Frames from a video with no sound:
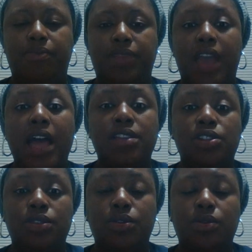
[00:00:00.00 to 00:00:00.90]
gotten
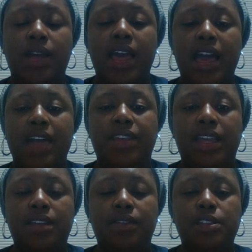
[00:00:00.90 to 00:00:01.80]
to at the
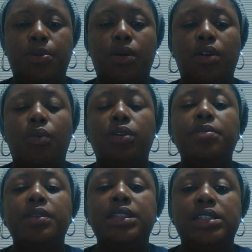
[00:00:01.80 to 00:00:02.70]
end of this program will
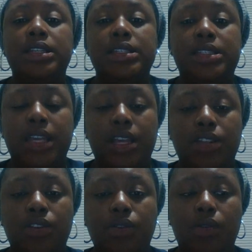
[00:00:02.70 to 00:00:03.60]
be
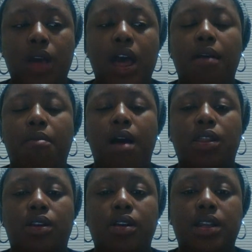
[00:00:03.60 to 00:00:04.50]
continue my
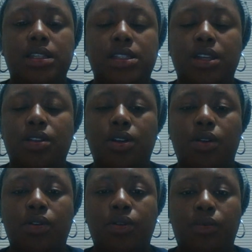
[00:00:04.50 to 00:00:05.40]
learning continue to
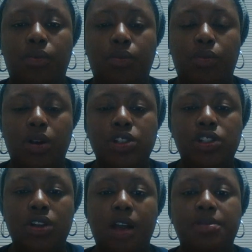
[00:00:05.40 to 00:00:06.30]
go into
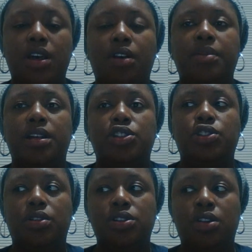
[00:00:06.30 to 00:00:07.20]
workshops that would be a
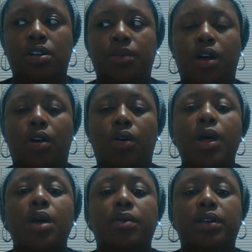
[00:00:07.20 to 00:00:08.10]
short-term goal
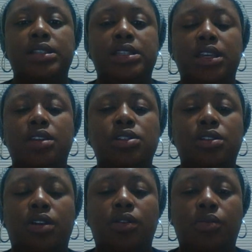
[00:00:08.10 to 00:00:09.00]
will continue to
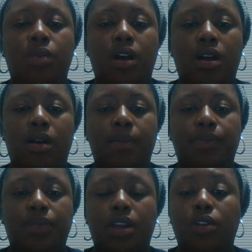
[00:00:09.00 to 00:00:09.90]
learn um,
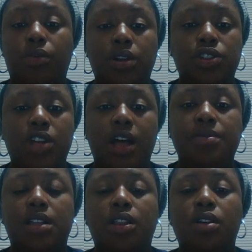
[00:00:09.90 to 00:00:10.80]
go to
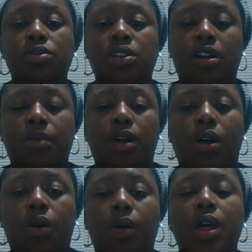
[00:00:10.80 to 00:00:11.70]
workshops a long-term
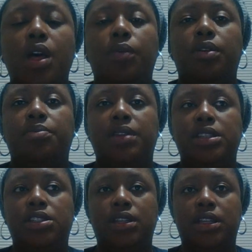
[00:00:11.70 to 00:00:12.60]
goal would
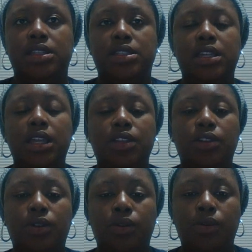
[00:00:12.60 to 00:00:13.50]
be to
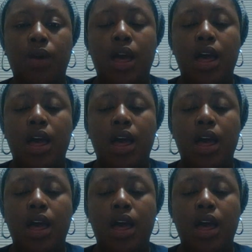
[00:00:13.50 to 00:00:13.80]
continue